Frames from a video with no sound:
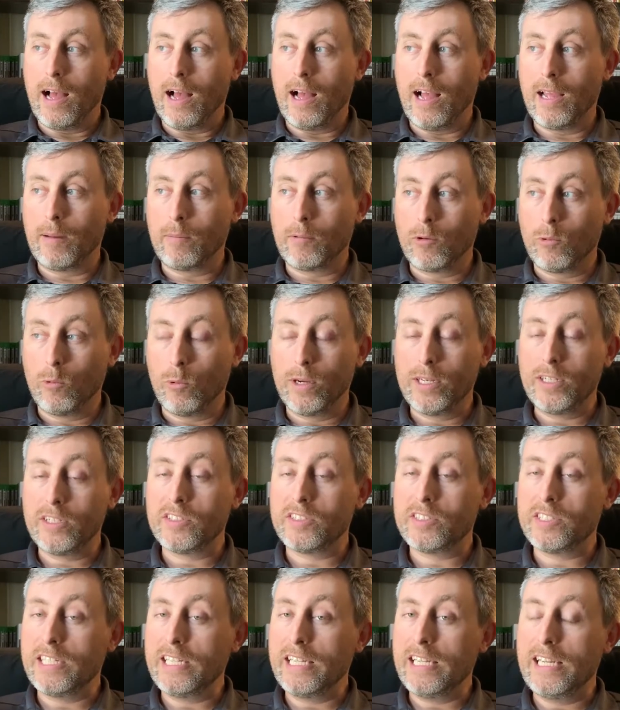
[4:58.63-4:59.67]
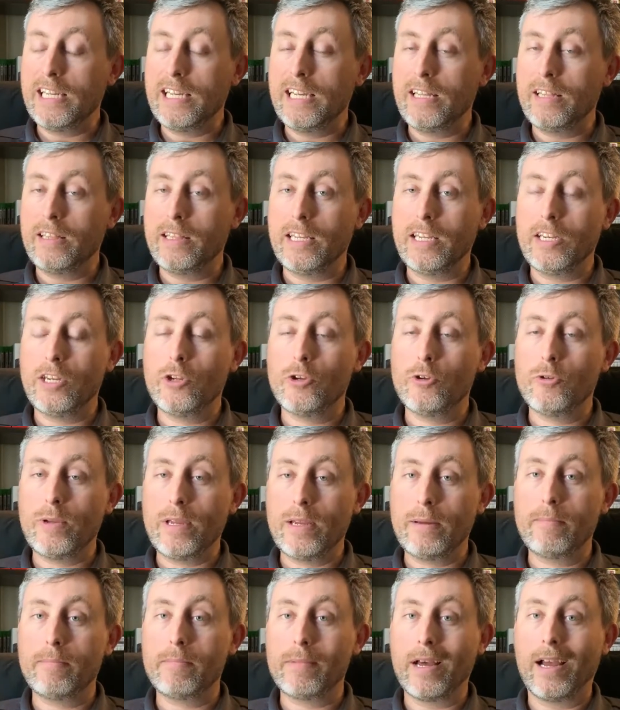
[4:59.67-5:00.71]
I am going to see the new
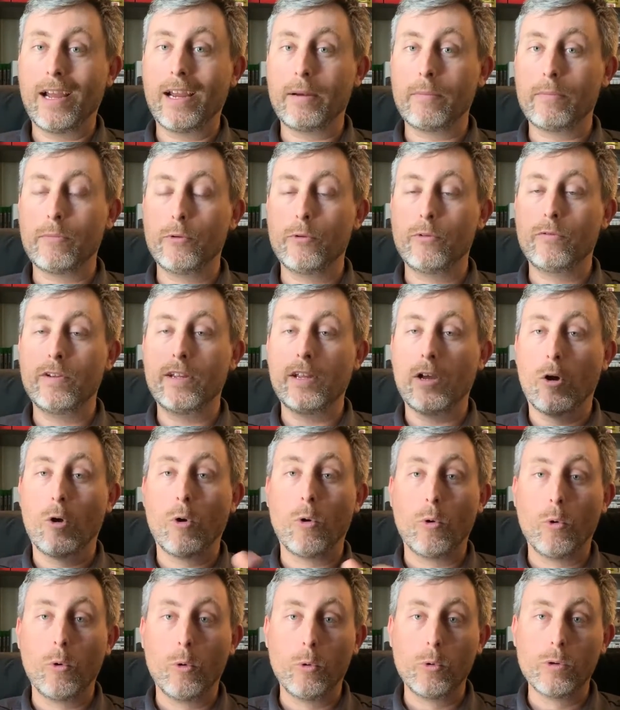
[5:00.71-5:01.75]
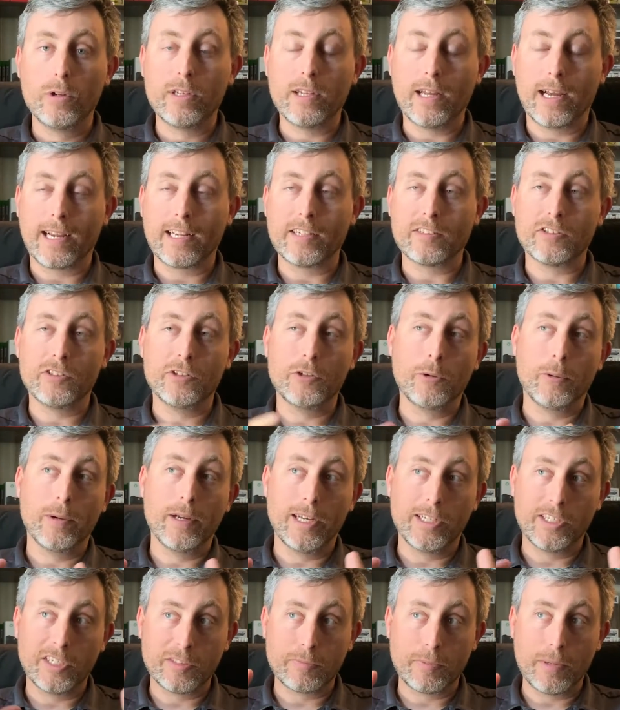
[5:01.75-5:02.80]
M. Night movie, Old. I guess
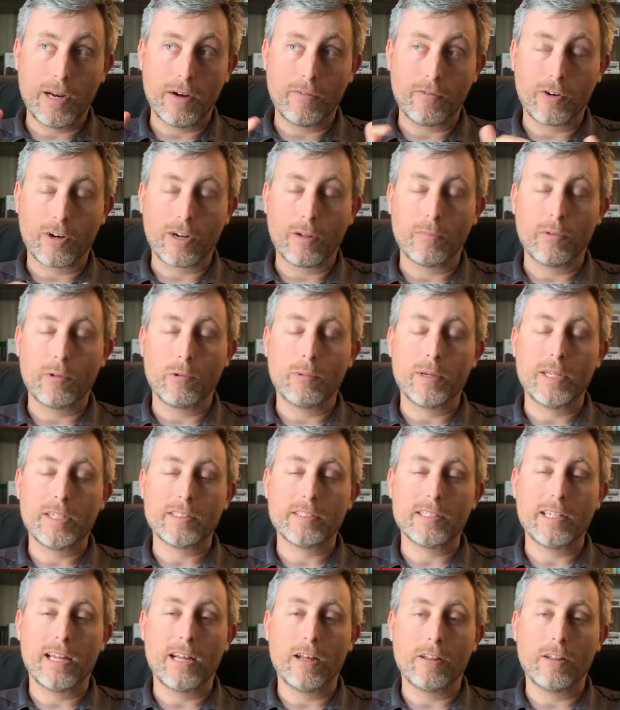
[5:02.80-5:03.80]
newish. It's been out for a couple of weeks now